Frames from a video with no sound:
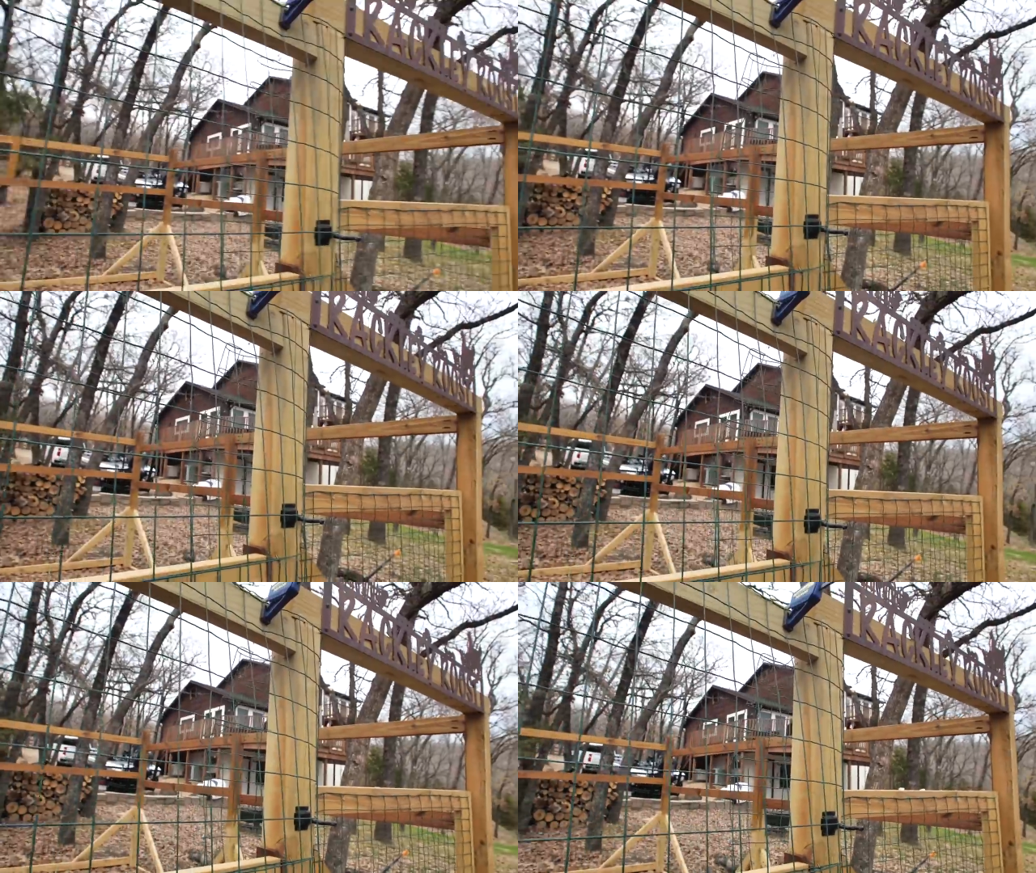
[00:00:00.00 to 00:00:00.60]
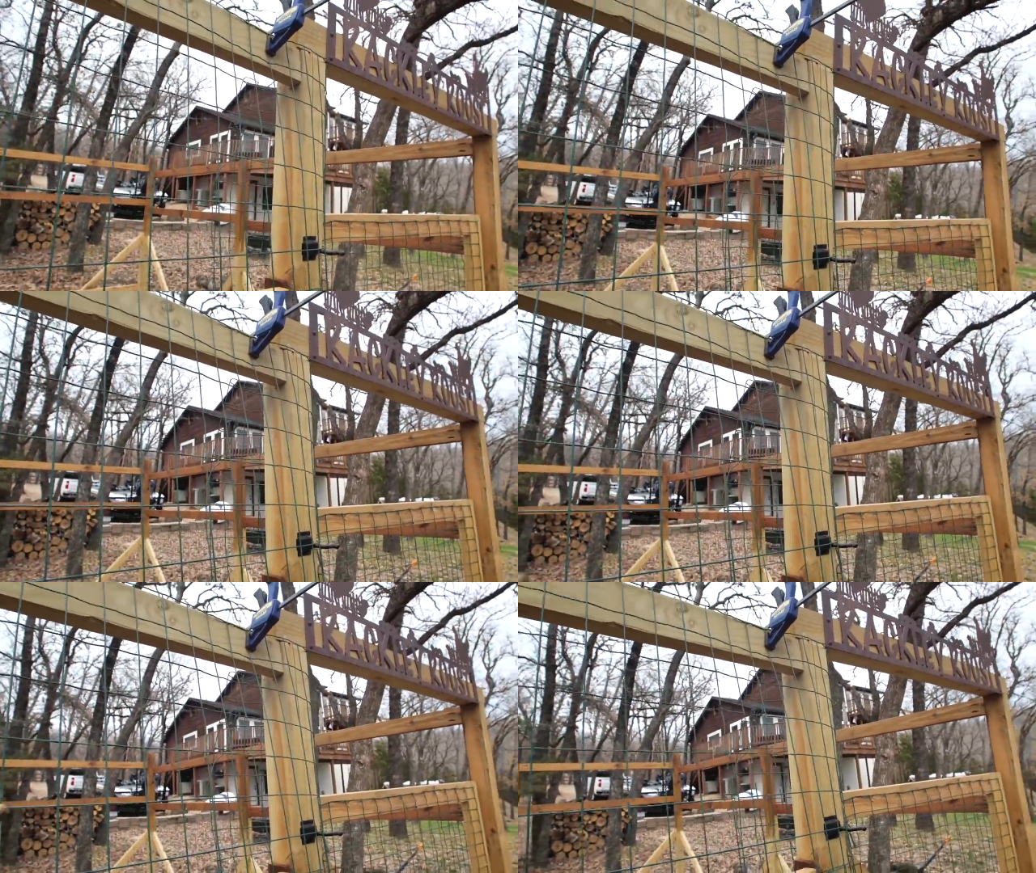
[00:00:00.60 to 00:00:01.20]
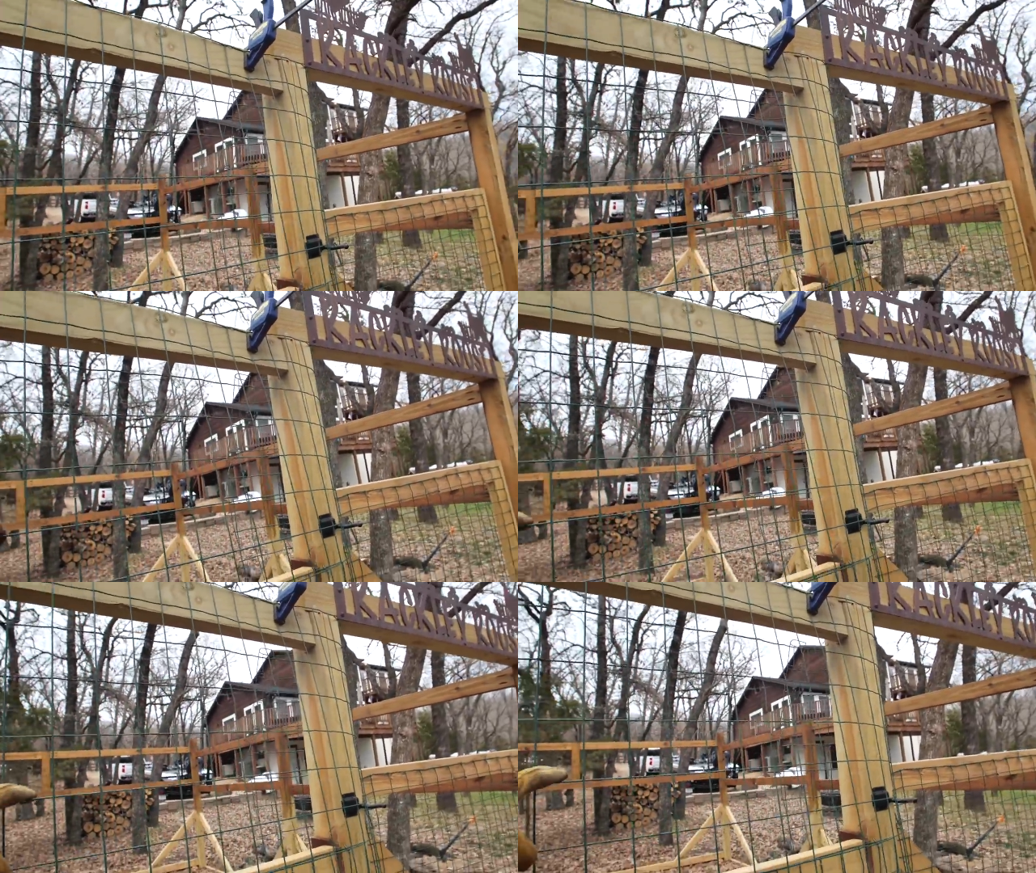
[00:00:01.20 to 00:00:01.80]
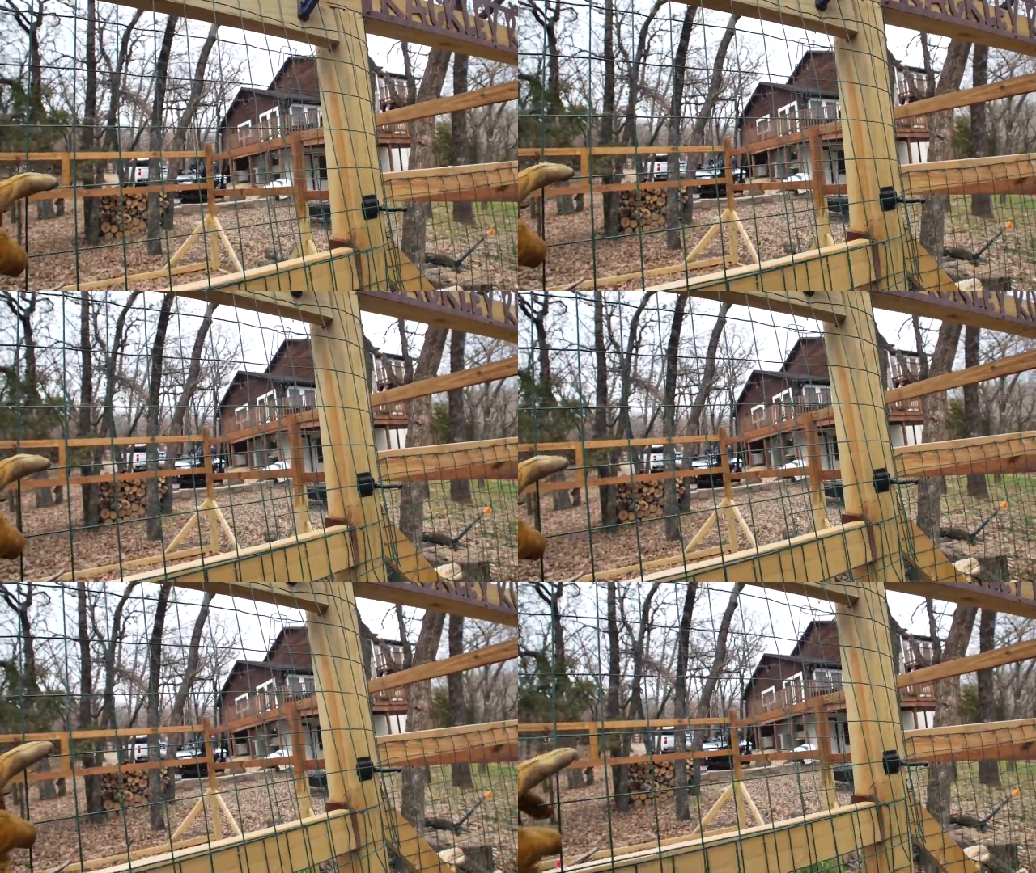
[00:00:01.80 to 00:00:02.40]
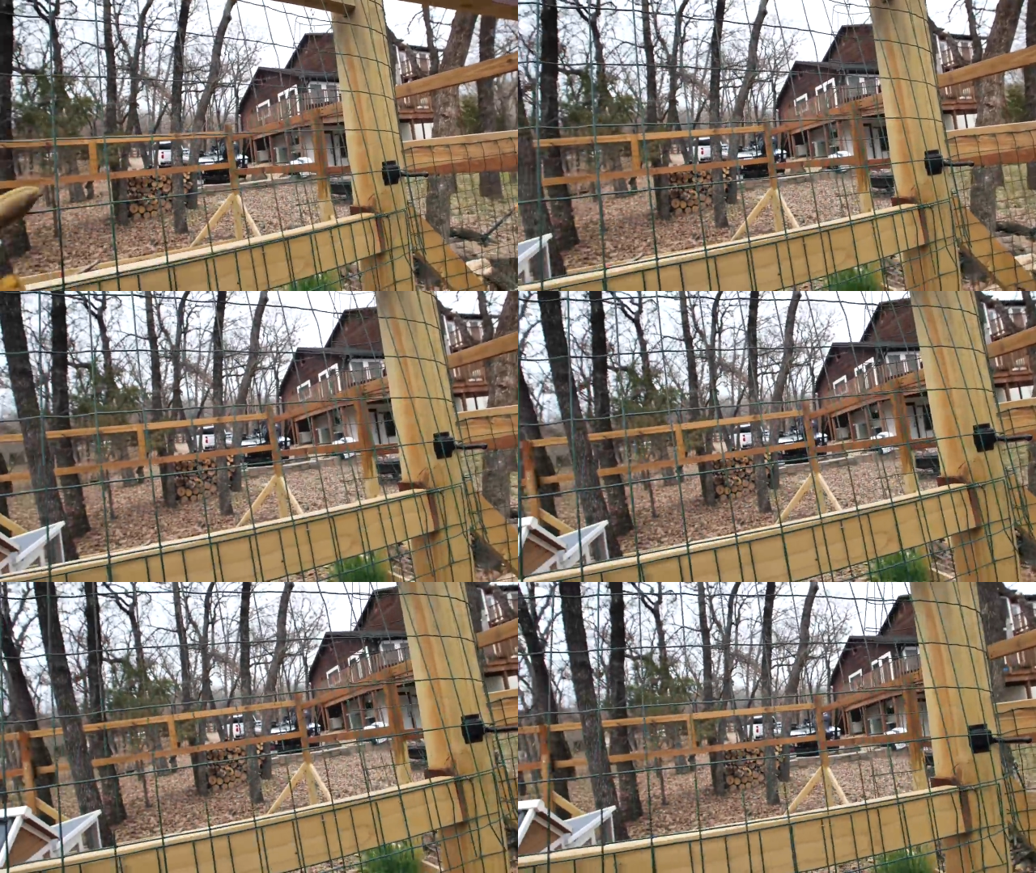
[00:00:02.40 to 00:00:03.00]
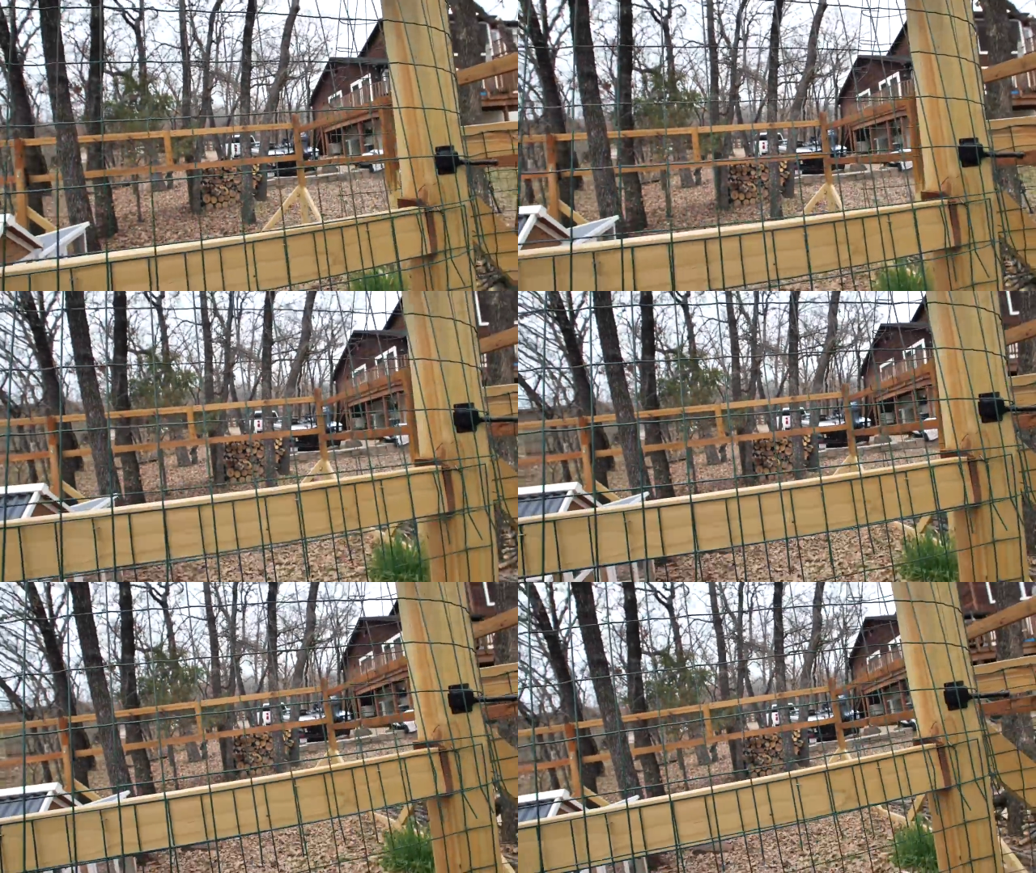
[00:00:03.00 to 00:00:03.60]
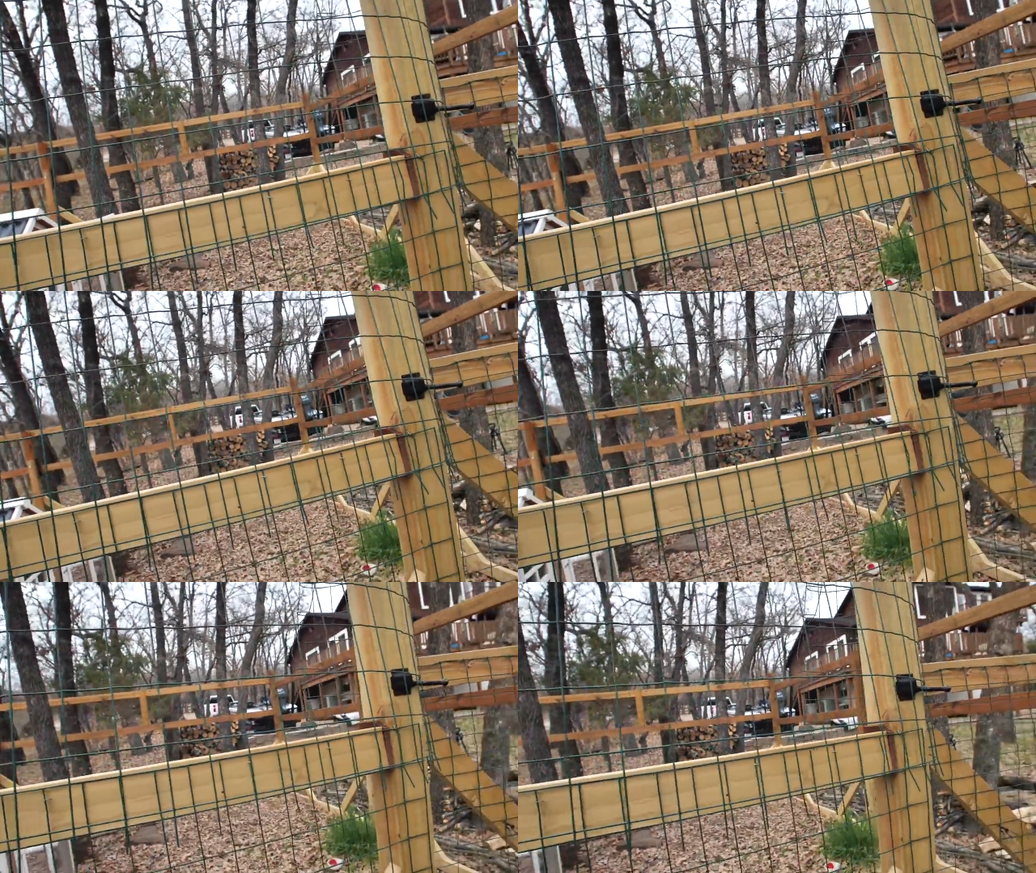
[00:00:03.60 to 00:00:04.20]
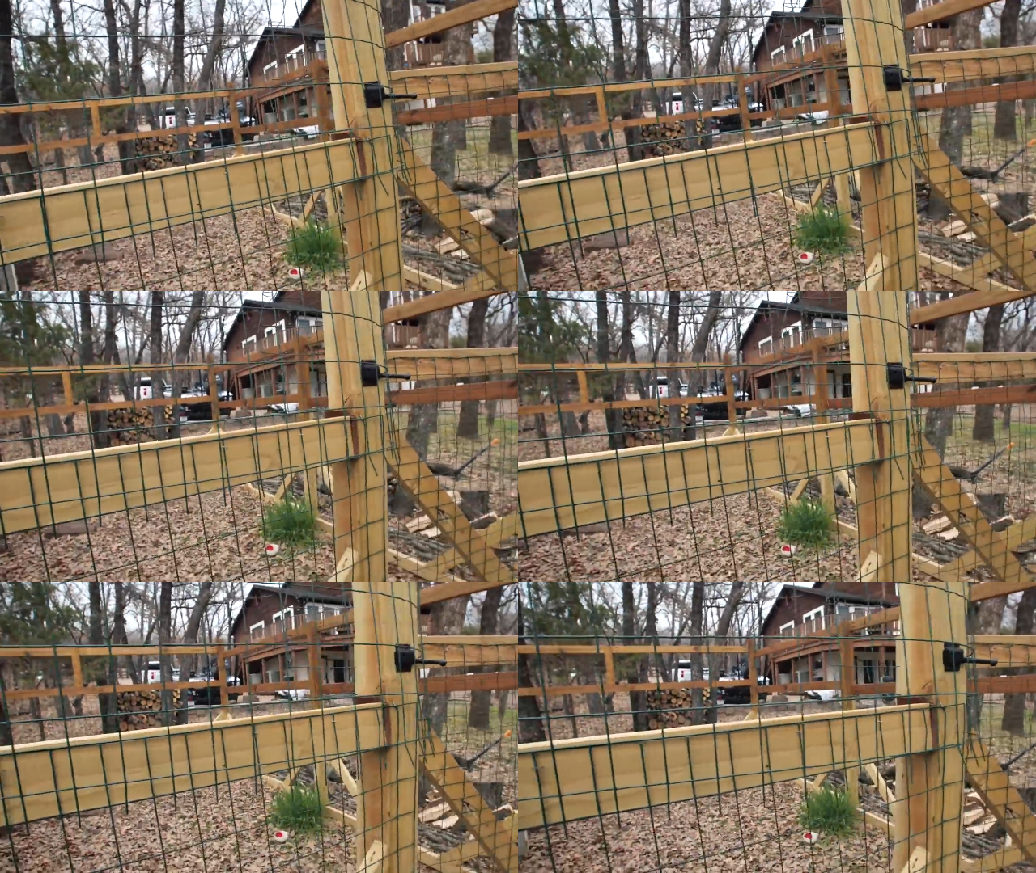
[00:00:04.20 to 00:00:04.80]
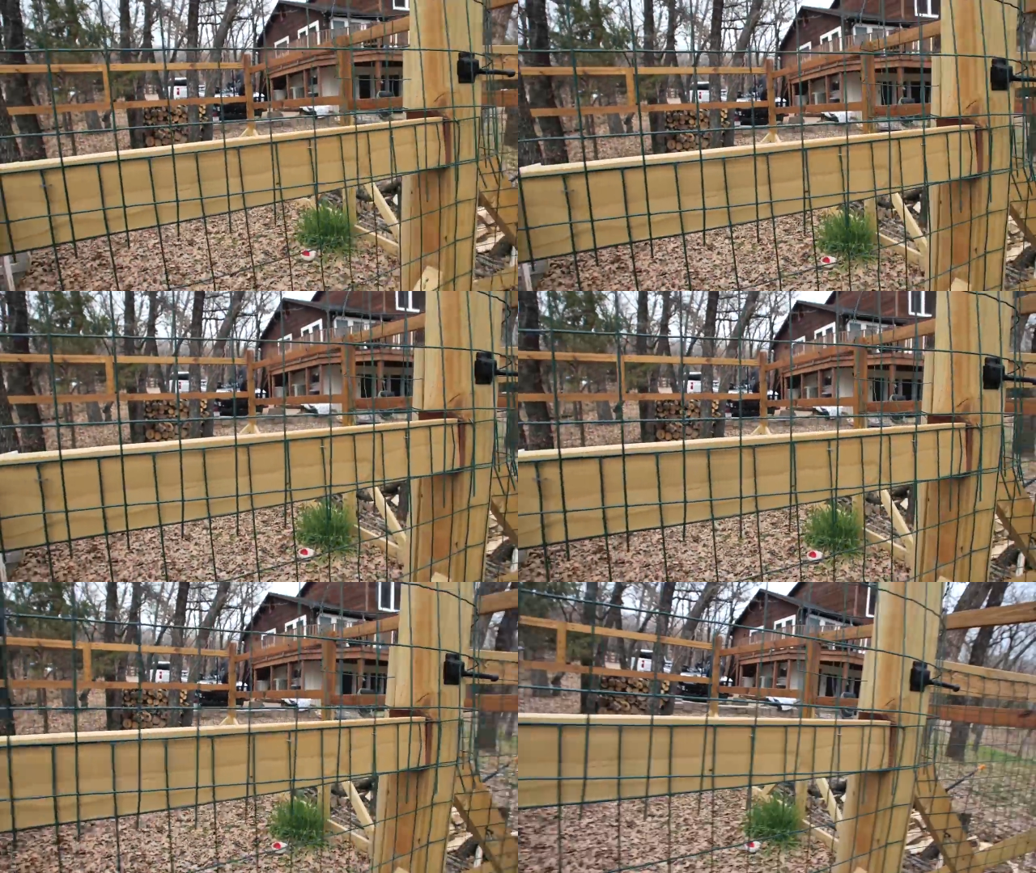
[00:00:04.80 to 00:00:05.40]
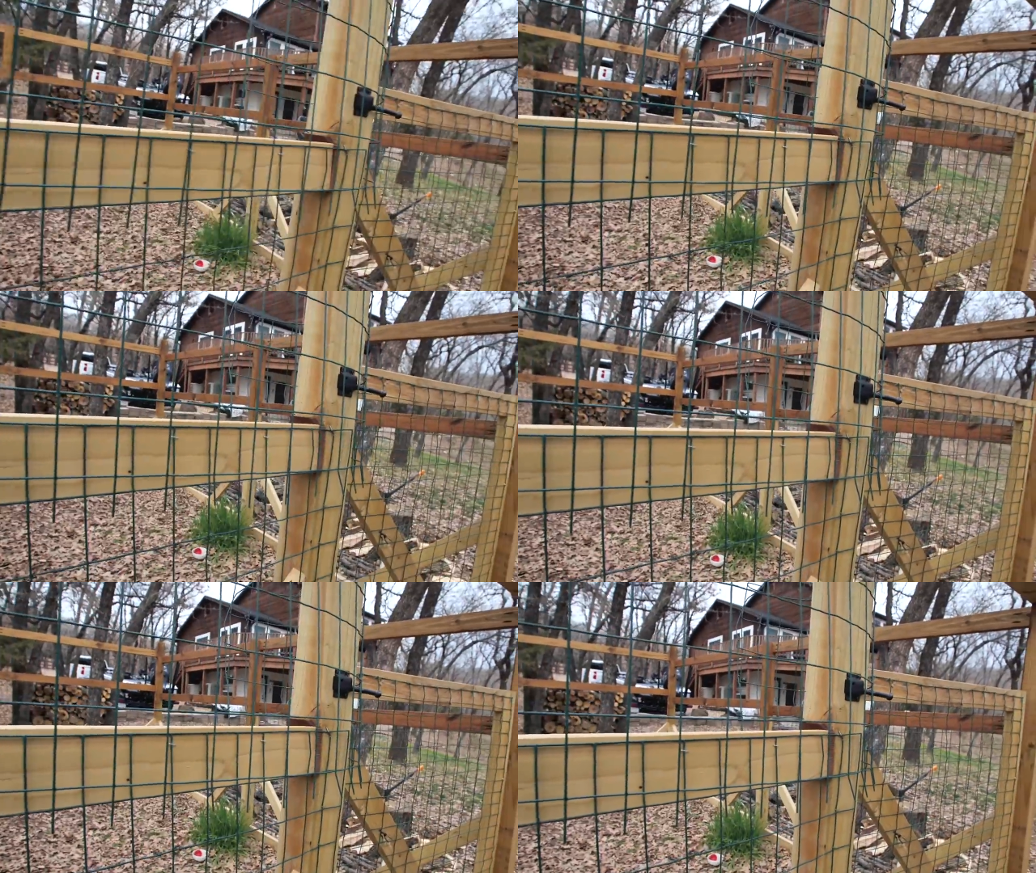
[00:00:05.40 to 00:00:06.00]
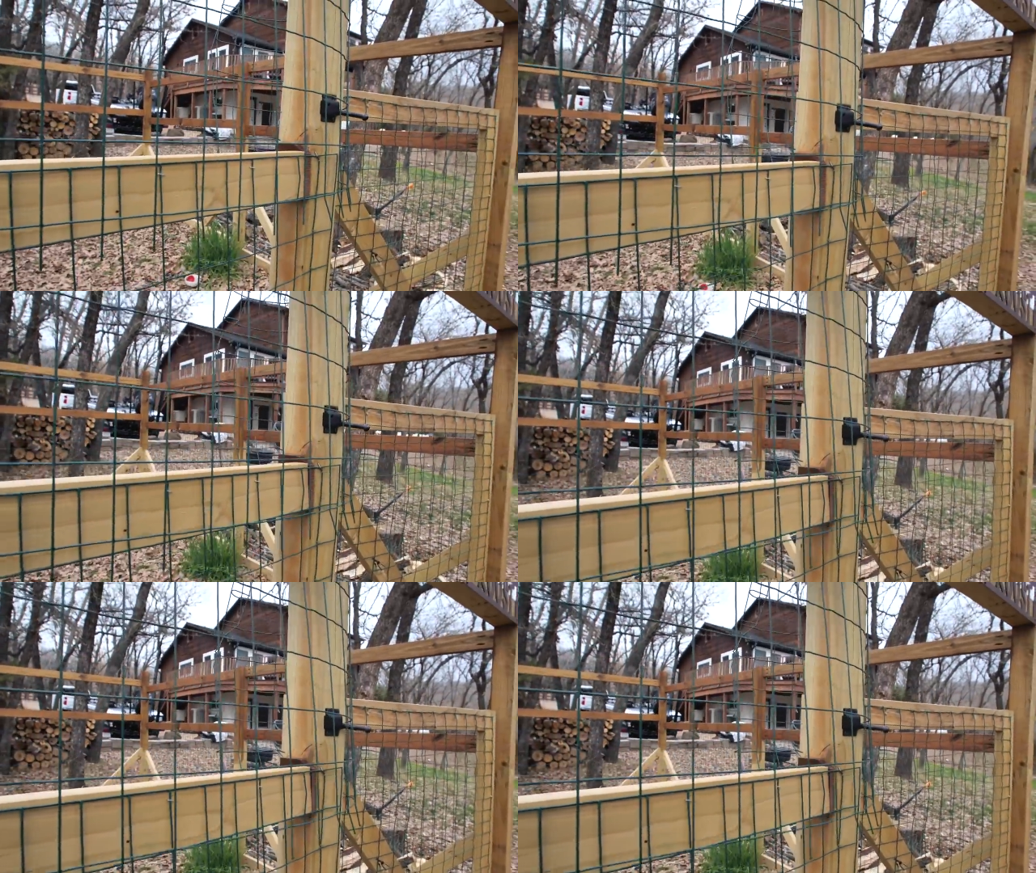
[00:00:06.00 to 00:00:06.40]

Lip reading: [unreadable: no face in view]